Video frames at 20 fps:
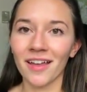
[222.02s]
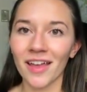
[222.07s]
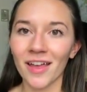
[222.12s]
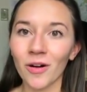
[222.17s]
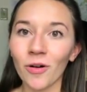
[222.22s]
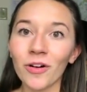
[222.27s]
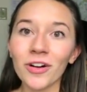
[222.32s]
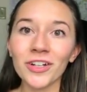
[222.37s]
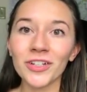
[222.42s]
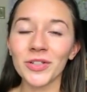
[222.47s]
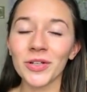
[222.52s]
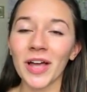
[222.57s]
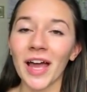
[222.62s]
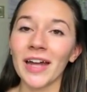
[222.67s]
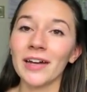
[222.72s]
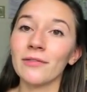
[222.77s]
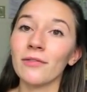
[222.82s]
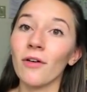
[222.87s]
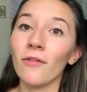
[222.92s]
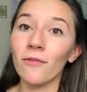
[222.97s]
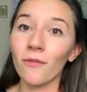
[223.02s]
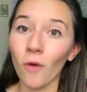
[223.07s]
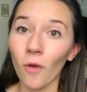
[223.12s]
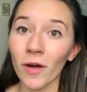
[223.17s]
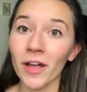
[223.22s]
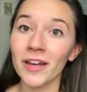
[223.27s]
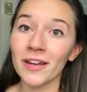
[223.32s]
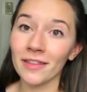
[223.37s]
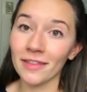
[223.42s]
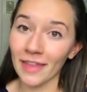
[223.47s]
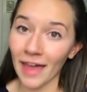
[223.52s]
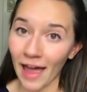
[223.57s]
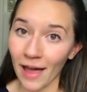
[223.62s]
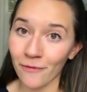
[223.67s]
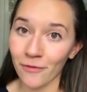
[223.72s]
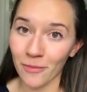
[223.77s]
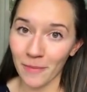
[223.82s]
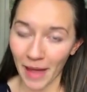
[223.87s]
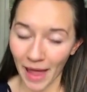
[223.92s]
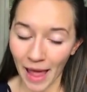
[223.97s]
in order to kind of avoid
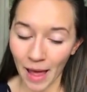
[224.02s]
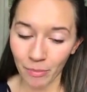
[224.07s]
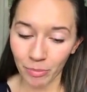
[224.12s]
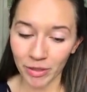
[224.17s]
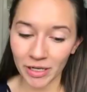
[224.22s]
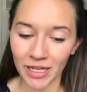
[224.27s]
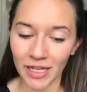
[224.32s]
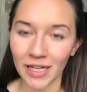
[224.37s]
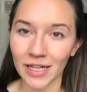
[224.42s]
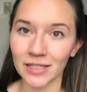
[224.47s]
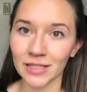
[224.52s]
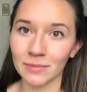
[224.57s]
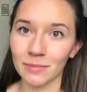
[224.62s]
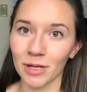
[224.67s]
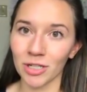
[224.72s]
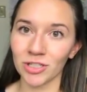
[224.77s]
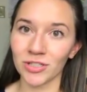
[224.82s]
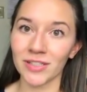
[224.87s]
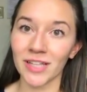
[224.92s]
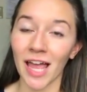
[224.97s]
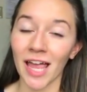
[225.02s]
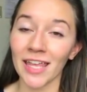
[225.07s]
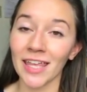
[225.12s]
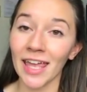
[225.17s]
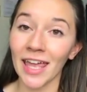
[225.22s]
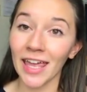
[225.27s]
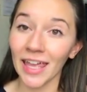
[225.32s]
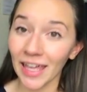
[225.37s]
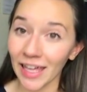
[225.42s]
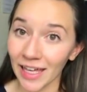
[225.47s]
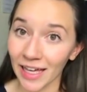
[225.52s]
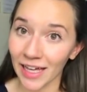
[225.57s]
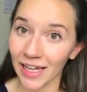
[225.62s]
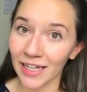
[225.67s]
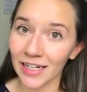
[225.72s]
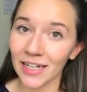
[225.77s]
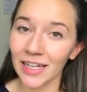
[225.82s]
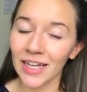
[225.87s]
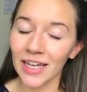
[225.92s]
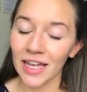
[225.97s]
that from happening as much as I
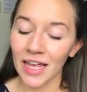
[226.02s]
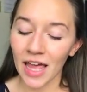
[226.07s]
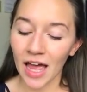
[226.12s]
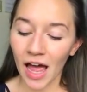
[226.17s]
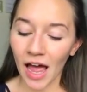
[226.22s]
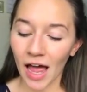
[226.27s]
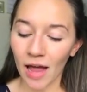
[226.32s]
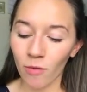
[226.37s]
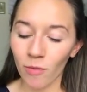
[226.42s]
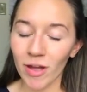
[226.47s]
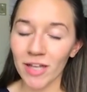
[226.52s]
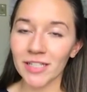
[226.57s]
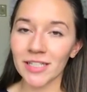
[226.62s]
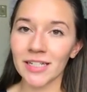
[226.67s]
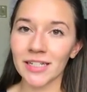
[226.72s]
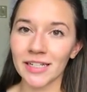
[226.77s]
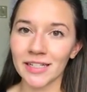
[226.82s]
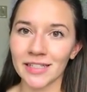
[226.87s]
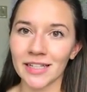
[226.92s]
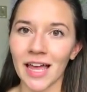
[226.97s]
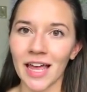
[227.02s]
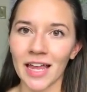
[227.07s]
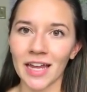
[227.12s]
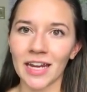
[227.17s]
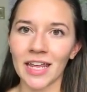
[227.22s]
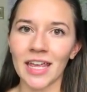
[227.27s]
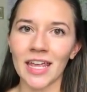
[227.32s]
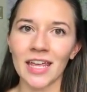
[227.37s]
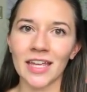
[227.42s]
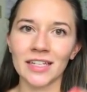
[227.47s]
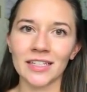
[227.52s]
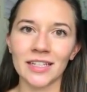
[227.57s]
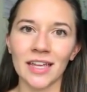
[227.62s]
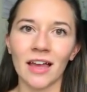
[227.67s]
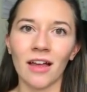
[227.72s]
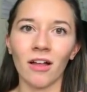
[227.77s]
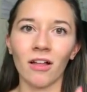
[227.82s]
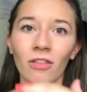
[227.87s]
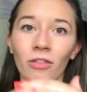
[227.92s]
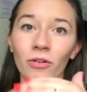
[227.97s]
can, I wait to design it
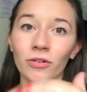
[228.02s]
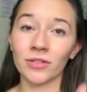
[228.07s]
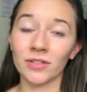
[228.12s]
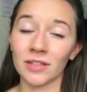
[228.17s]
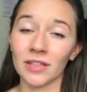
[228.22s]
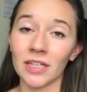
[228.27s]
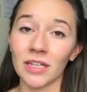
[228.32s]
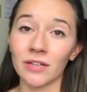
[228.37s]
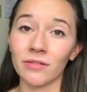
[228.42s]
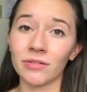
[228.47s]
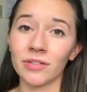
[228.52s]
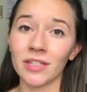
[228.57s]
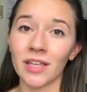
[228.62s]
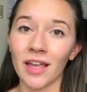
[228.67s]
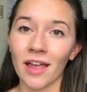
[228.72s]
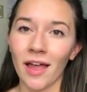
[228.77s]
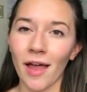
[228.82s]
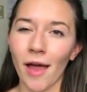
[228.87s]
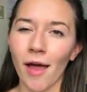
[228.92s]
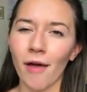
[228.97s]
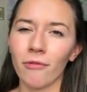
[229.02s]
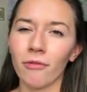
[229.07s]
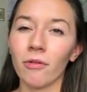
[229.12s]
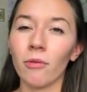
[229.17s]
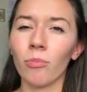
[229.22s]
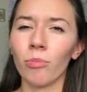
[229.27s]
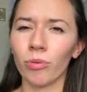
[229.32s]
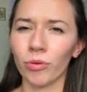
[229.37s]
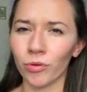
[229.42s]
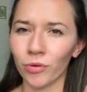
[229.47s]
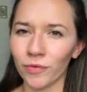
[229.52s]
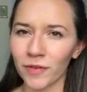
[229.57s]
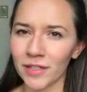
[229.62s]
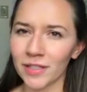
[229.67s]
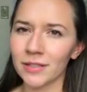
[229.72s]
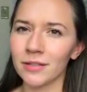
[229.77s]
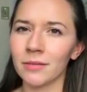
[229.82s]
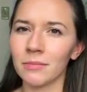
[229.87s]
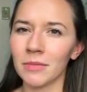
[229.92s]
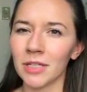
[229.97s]
until those leaves have
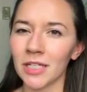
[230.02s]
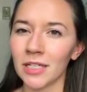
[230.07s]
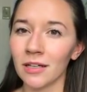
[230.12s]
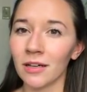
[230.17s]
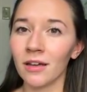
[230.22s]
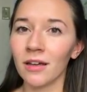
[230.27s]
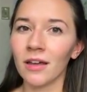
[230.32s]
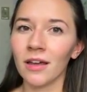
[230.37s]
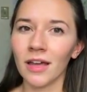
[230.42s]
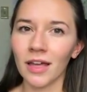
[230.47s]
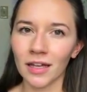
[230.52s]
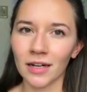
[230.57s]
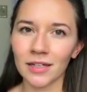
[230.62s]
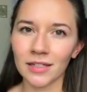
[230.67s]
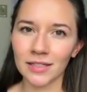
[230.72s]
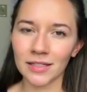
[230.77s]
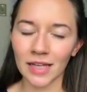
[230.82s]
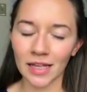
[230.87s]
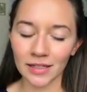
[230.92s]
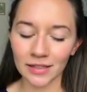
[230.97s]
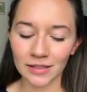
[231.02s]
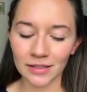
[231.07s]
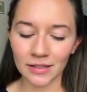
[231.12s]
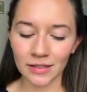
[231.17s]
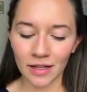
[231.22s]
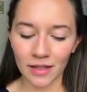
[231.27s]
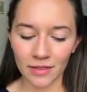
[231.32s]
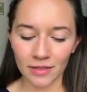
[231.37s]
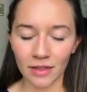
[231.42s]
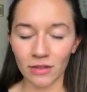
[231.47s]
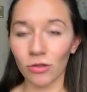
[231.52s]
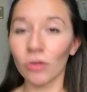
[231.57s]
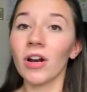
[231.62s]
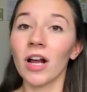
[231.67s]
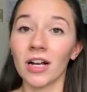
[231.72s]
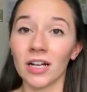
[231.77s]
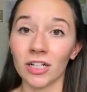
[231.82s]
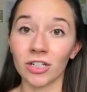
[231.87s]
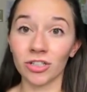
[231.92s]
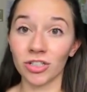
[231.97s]
proven to me, in a sense, that they're
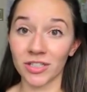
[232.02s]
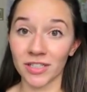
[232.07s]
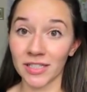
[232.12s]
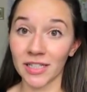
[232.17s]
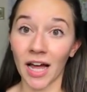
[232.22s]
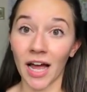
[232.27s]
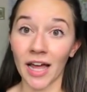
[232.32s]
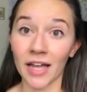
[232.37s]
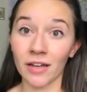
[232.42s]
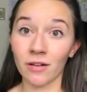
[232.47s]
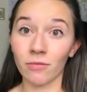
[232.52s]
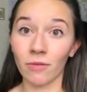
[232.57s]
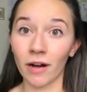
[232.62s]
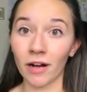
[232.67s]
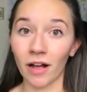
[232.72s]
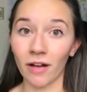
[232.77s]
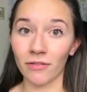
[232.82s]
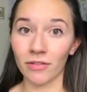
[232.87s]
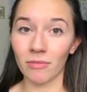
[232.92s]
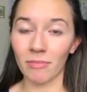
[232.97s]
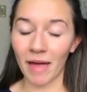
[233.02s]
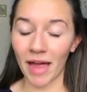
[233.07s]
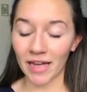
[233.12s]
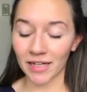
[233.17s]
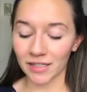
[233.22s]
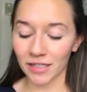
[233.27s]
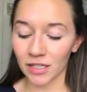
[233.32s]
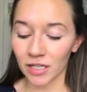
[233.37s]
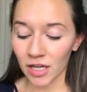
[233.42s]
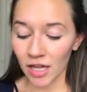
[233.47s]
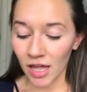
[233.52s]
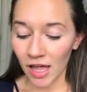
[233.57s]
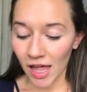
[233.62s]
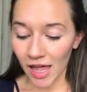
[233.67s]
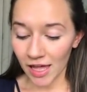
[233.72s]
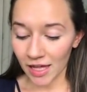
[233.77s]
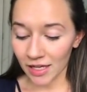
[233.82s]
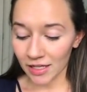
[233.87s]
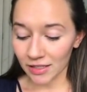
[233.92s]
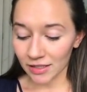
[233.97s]
not going to just die right off the bat.
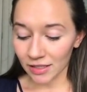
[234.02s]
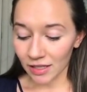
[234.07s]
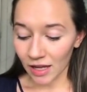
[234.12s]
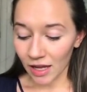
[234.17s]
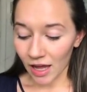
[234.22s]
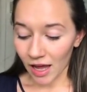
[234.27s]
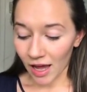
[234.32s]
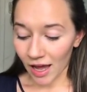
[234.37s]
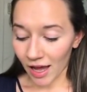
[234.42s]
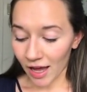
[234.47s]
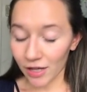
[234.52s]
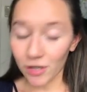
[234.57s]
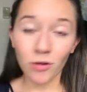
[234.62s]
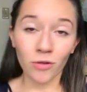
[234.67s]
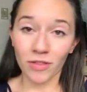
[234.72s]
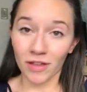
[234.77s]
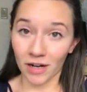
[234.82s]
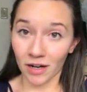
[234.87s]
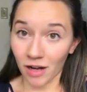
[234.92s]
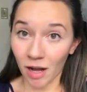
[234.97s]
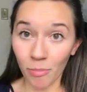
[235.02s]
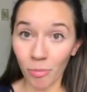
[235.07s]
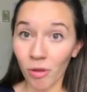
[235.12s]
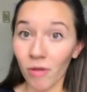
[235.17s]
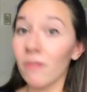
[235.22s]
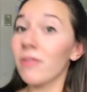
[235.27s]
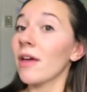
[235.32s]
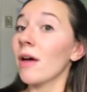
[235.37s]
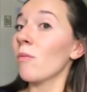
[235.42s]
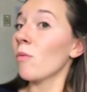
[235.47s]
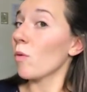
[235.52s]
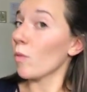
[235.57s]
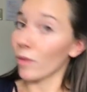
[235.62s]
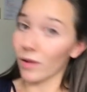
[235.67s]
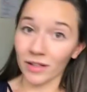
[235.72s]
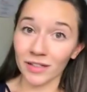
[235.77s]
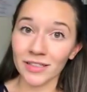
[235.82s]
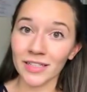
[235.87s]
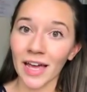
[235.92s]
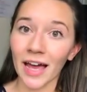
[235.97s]
And I know that a couple of them
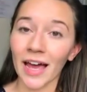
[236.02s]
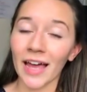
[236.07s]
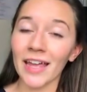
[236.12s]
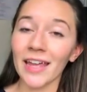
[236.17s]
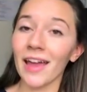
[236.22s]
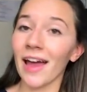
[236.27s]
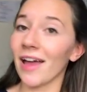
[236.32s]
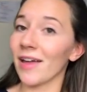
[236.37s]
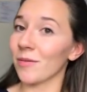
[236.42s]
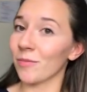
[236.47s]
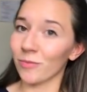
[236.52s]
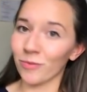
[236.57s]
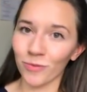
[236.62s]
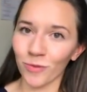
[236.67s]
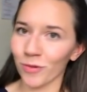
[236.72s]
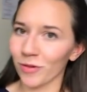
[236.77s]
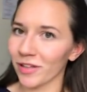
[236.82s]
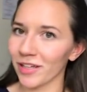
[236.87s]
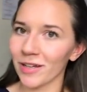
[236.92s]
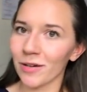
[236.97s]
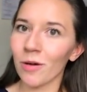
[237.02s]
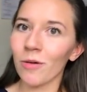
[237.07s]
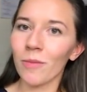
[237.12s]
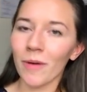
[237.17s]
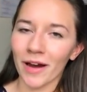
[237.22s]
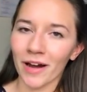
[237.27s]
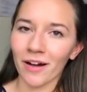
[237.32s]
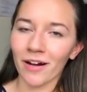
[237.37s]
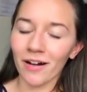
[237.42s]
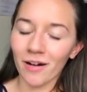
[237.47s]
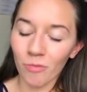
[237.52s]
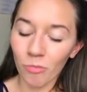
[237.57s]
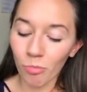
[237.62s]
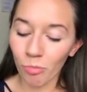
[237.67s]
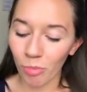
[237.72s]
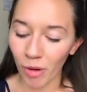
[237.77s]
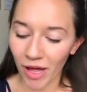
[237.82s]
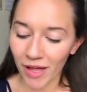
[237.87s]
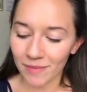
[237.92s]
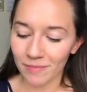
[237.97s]
will die, I am fully aware,
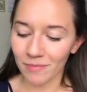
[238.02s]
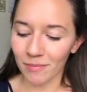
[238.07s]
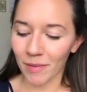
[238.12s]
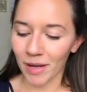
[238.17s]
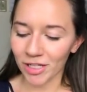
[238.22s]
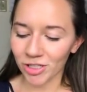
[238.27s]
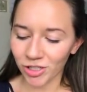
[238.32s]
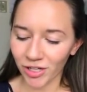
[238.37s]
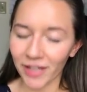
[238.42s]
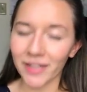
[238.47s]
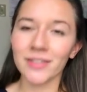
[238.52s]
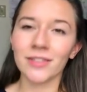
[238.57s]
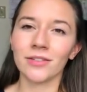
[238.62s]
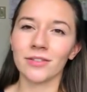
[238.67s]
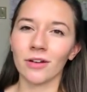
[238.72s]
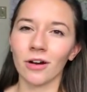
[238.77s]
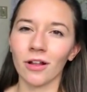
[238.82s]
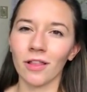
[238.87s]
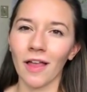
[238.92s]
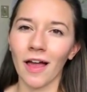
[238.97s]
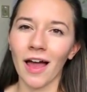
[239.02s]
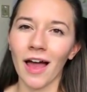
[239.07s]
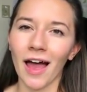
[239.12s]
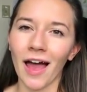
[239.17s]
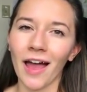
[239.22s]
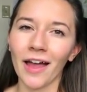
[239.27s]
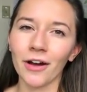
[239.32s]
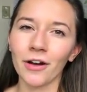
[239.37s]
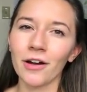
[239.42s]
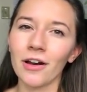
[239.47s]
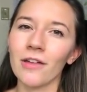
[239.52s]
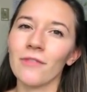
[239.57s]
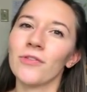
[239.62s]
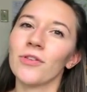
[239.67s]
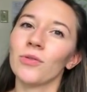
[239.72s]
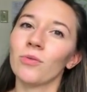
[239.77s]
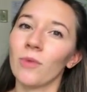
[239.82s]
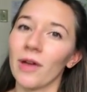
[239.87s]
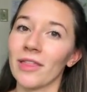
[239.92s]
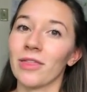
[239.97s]
but my chances are a lot higher if
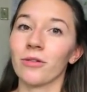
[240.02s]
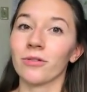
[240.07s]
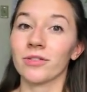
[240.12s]
you wait